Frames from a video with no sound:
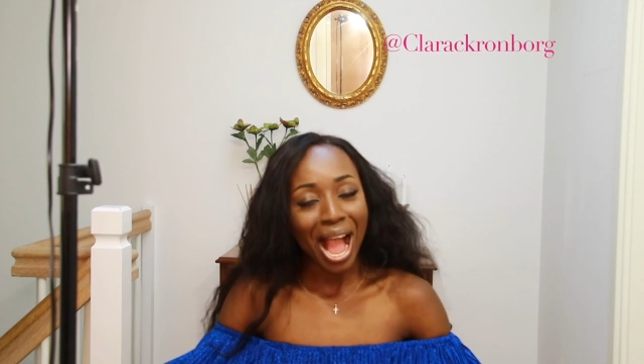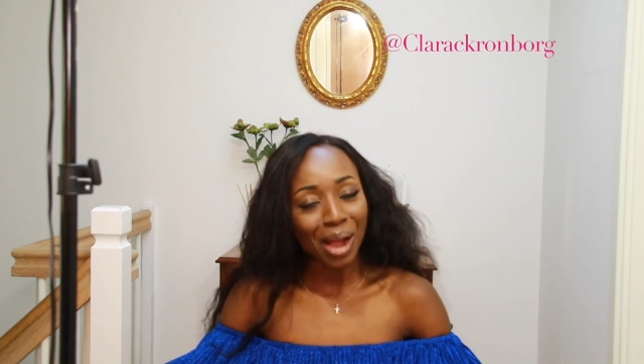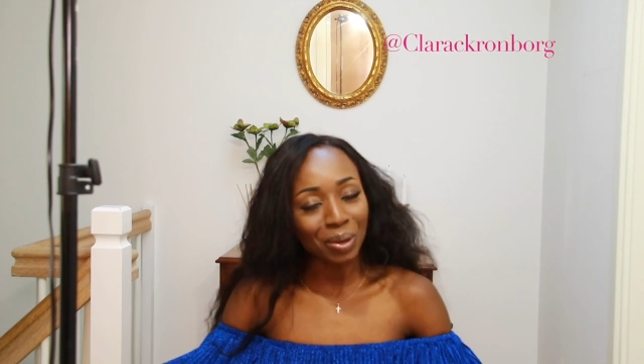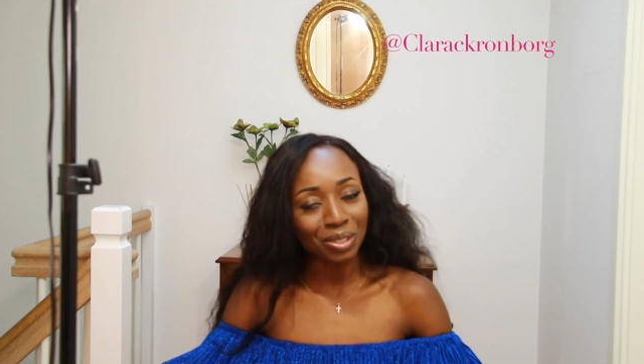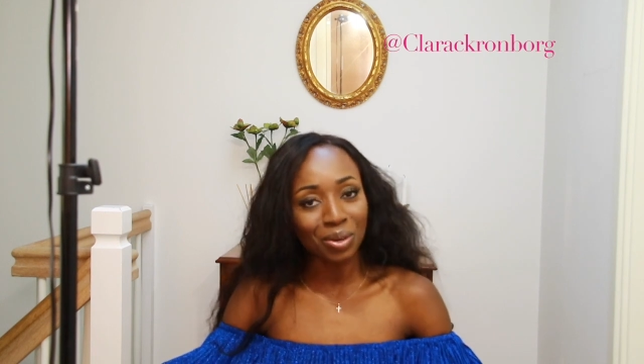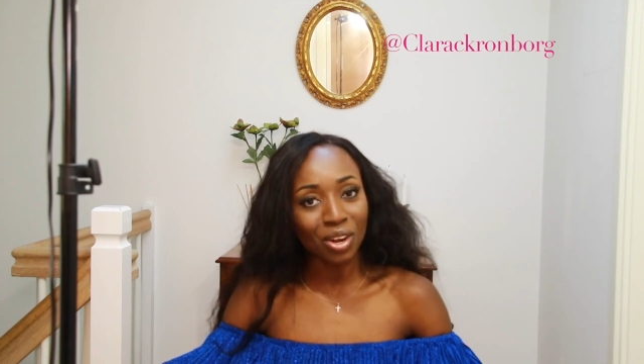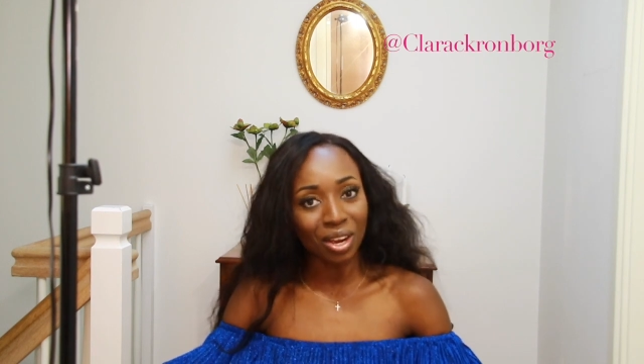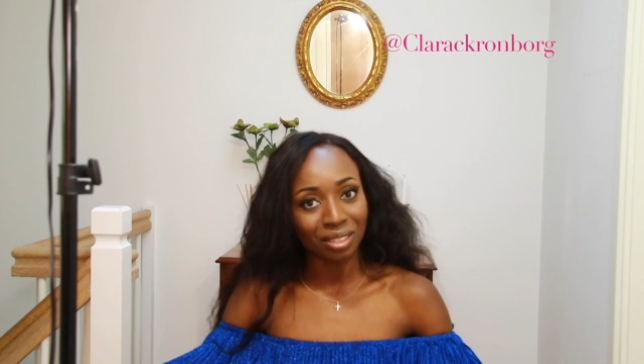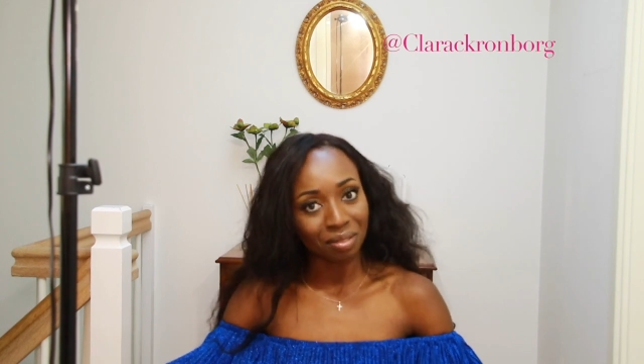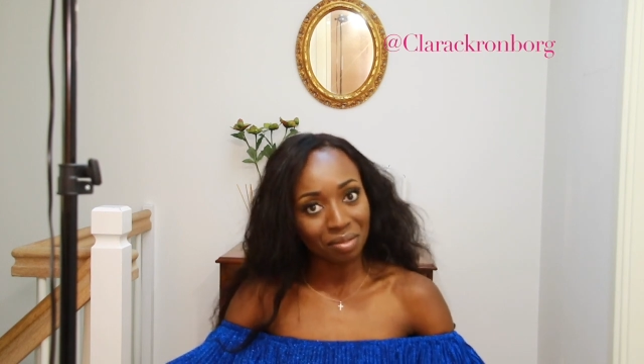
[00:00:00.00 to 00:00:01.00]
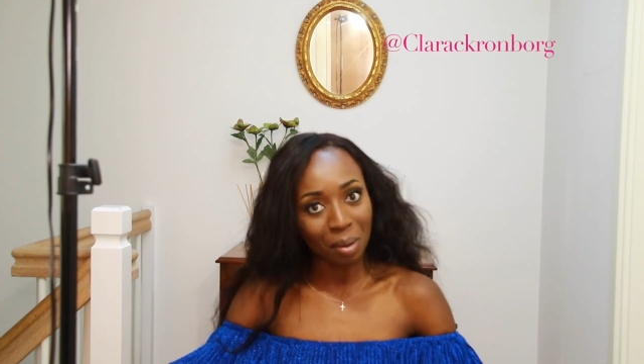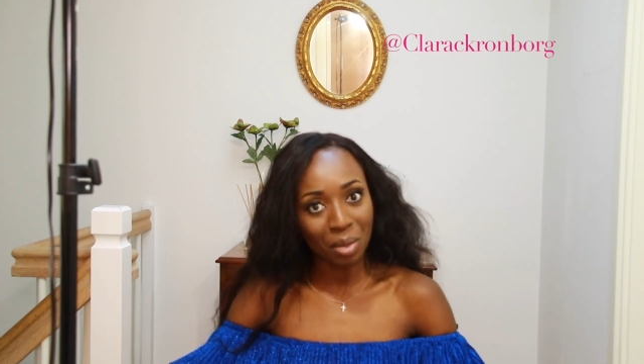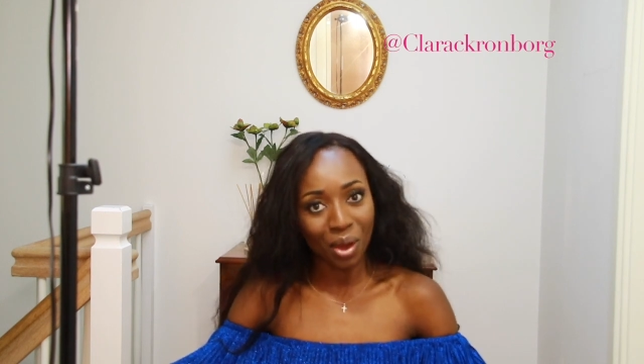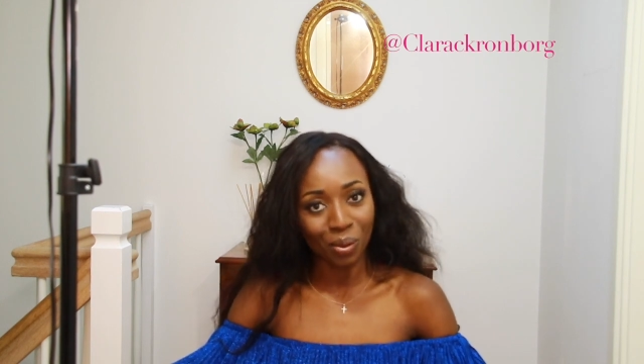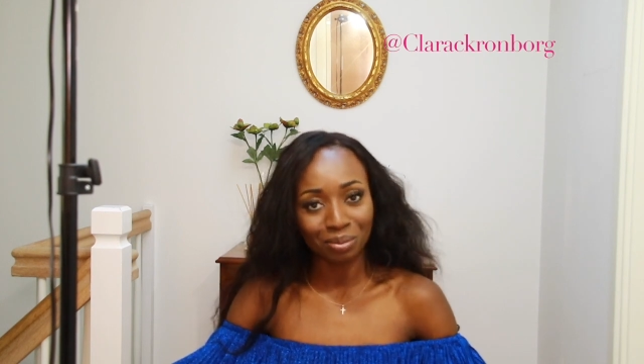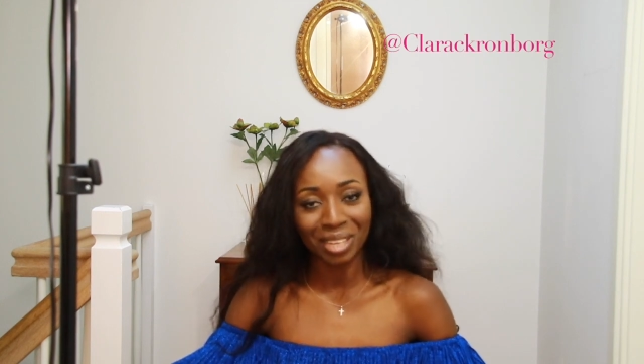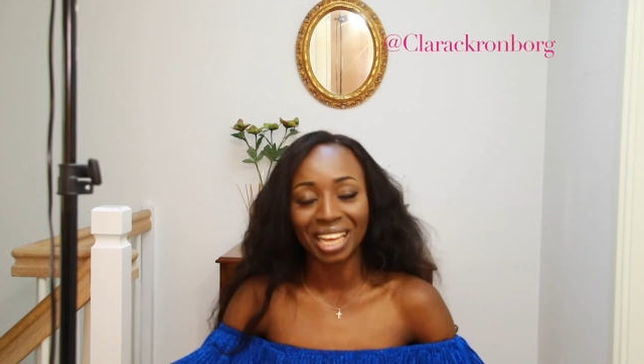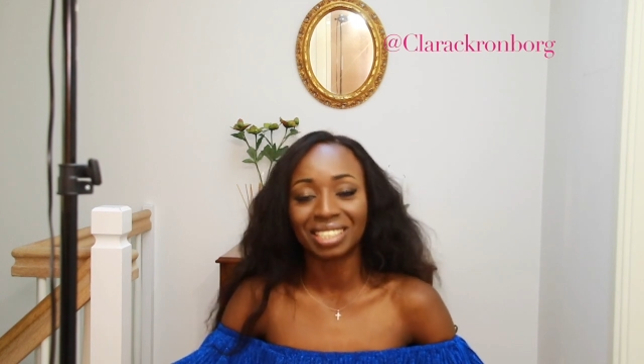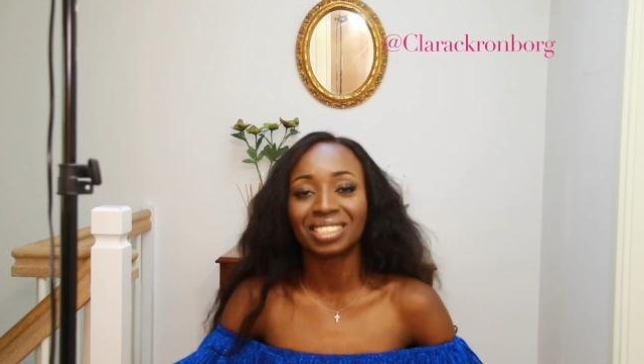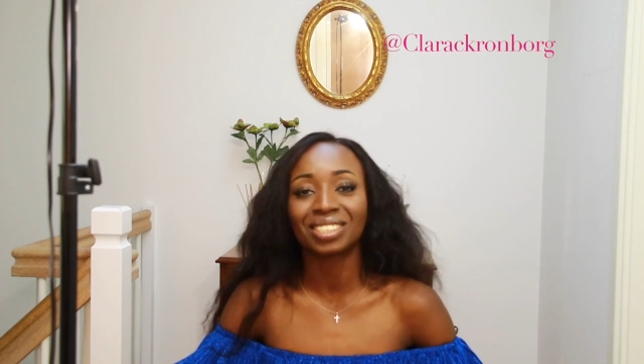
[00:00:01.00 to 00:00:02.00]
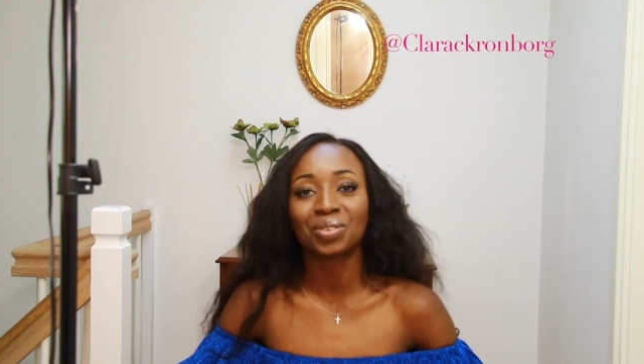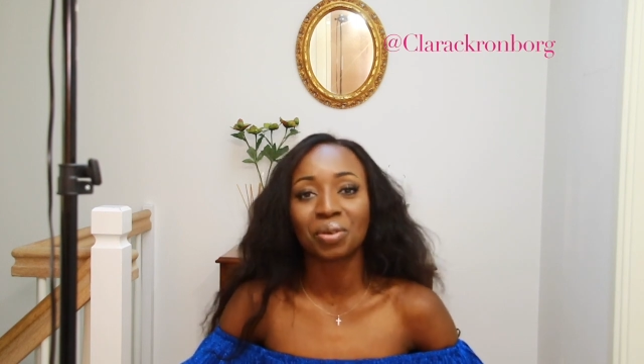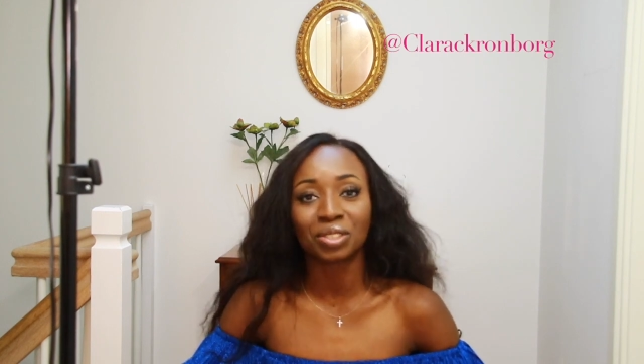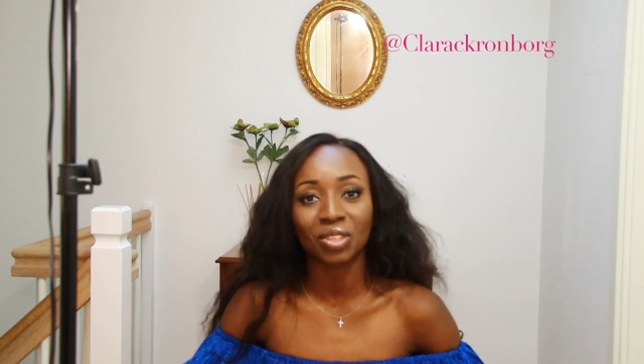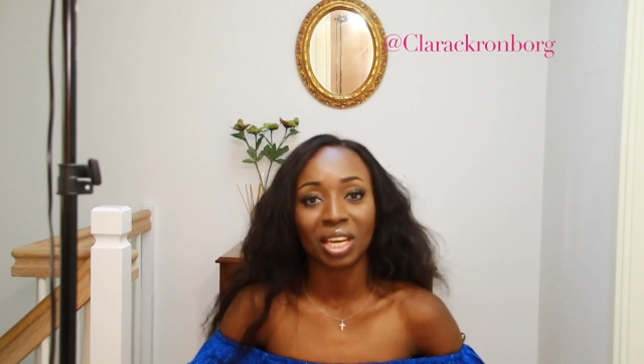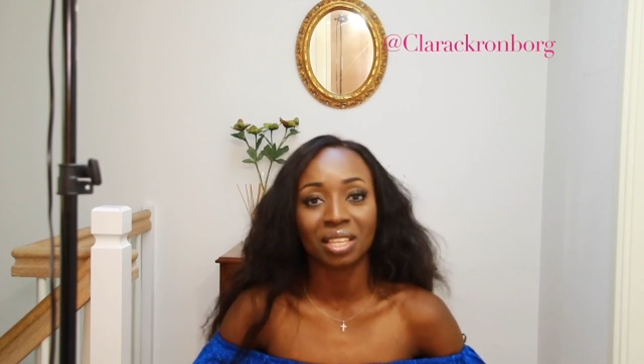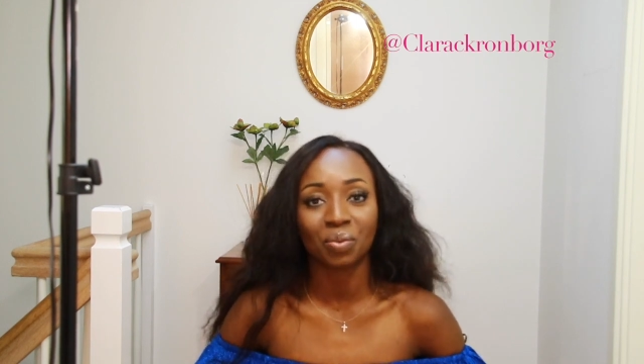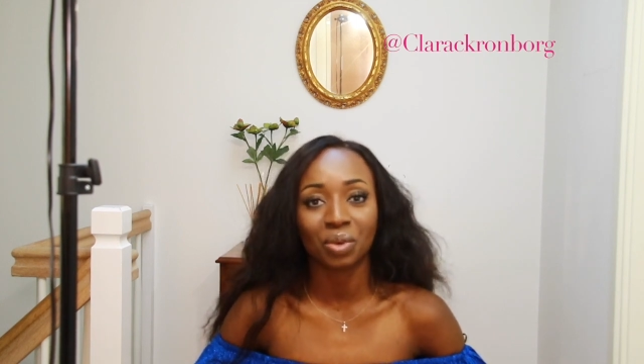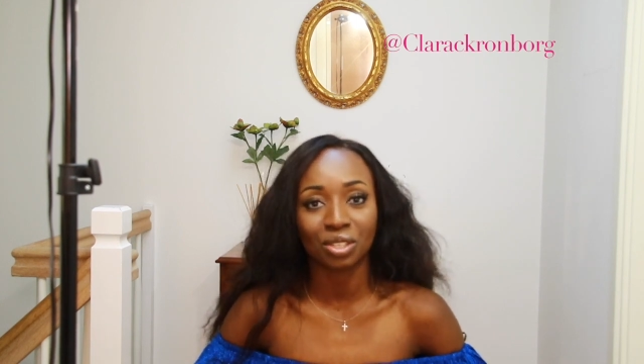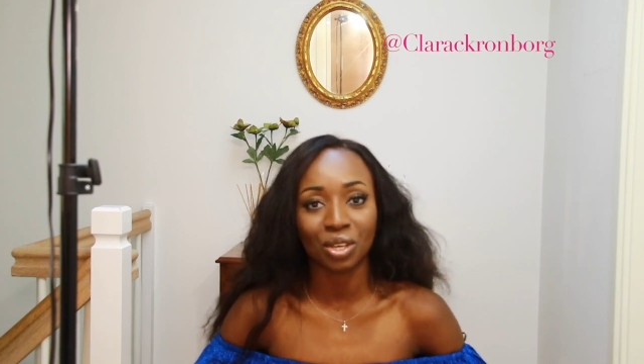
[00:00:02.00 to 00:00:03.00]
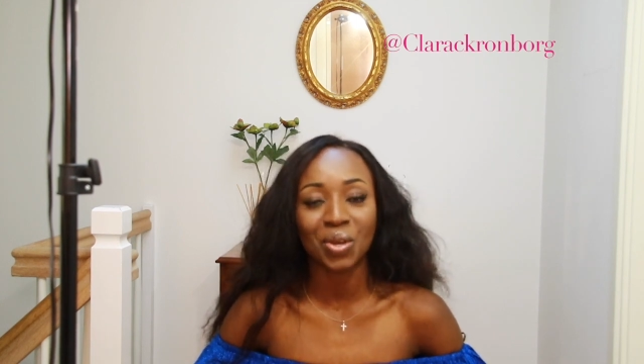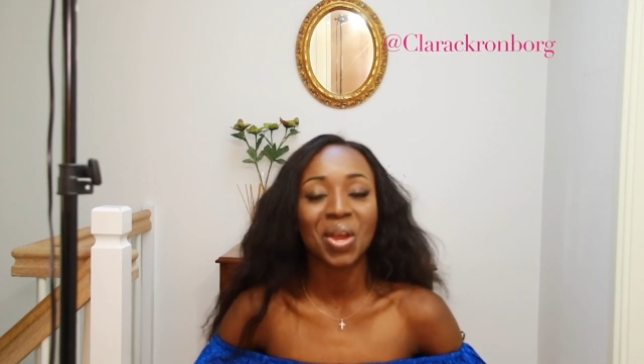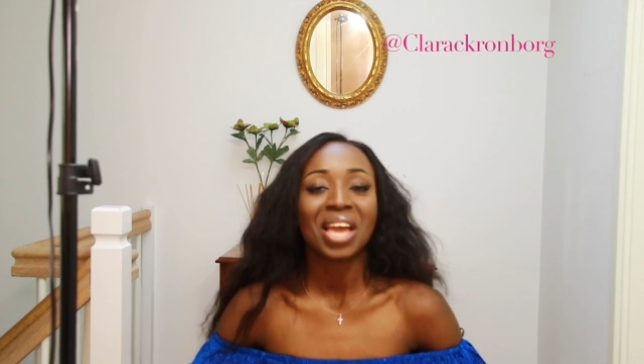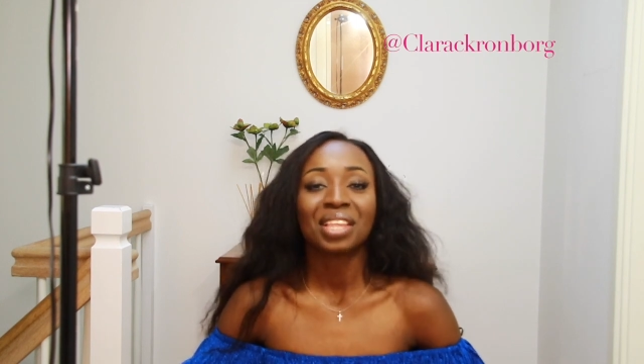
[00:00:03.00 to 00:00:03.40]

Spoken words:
I want to learn from you and grow together with you.